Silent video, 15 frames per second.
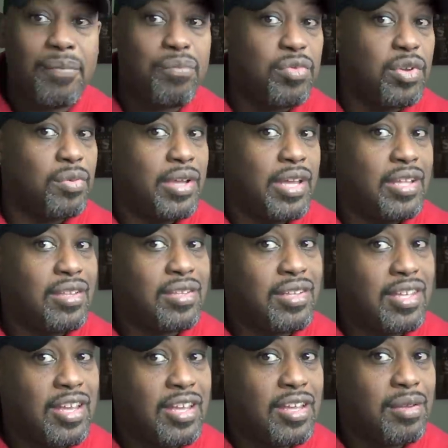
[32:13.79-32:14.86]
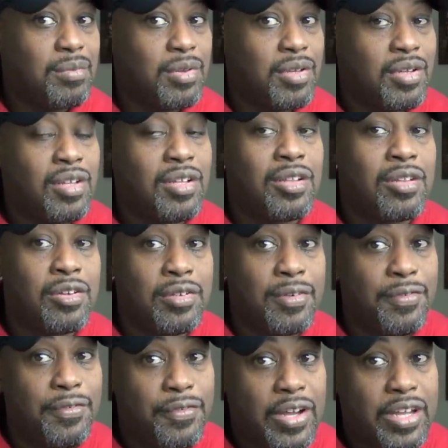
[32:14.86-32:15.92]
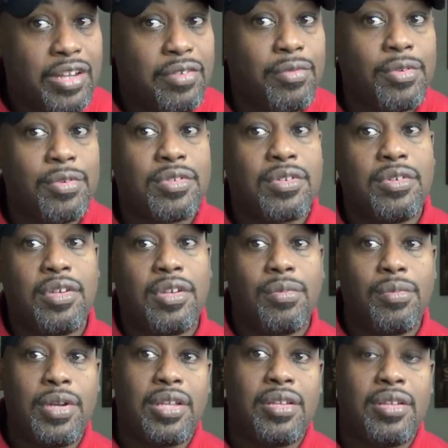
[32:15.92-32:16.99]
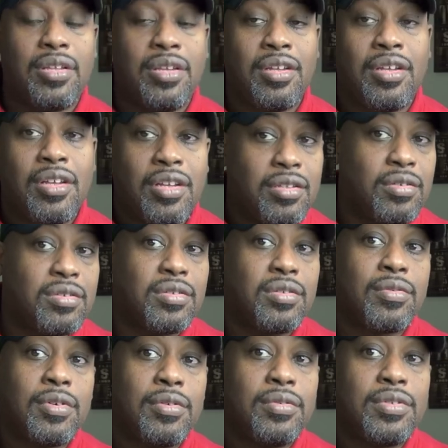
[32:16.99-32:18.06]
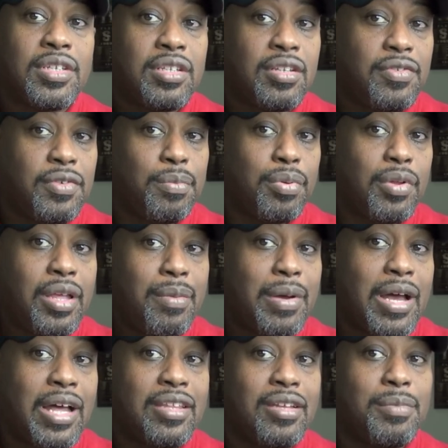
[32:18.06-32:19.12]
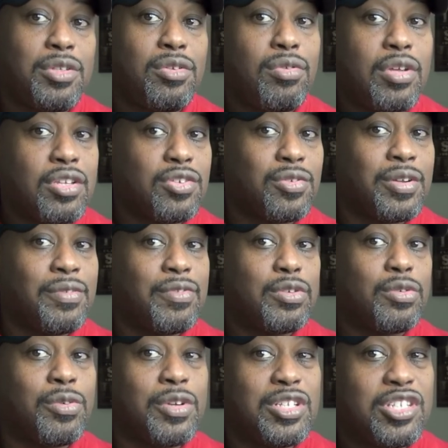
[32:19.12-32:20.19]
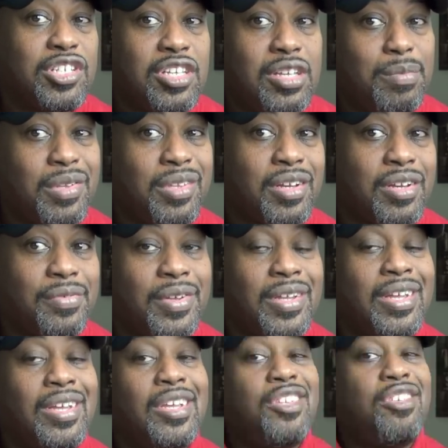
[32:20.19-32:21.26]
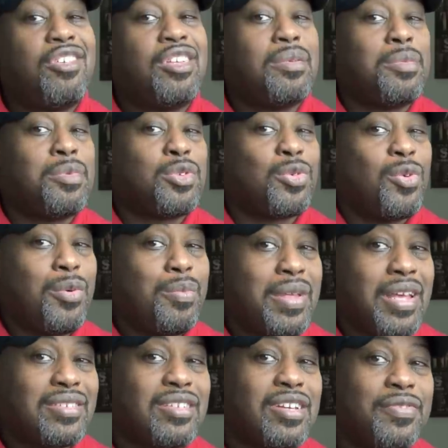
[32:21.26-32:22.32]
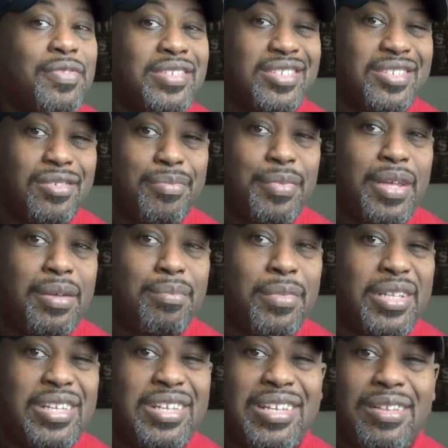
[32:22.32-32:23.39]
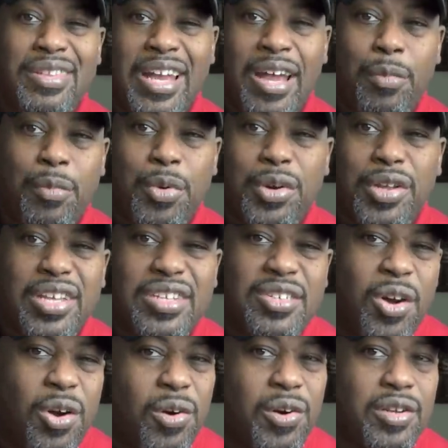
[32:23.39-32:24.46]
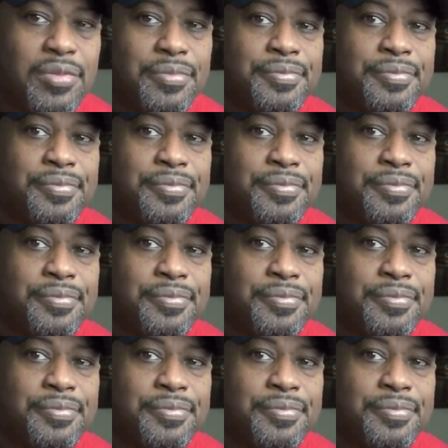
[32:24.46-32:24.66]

don't hate the game, learn the fucking rules so you can win. And those are the rules, and if you play by them and you get your inventory cheap enough, you can absorb that stuff and still make money and not work as hard.